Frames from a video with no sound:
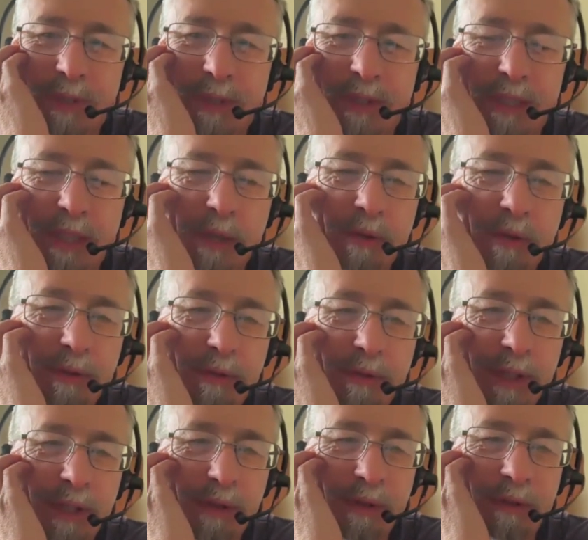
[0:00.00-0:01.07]
youth
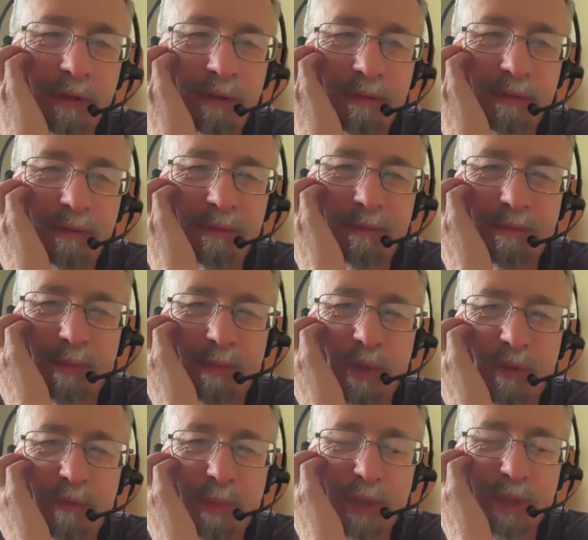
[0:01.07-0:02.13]

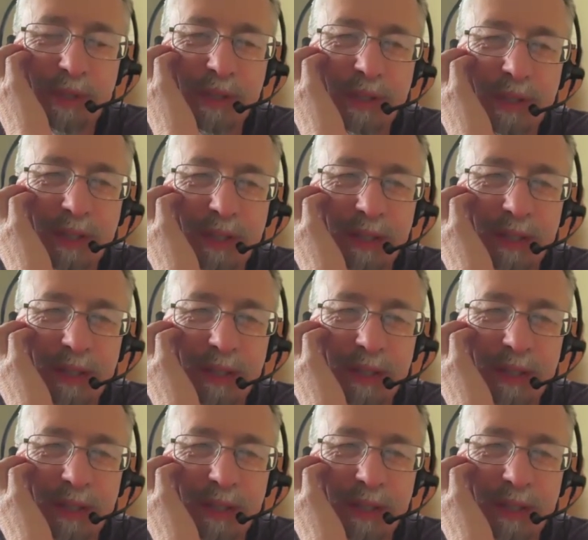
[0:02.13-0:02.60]
movements,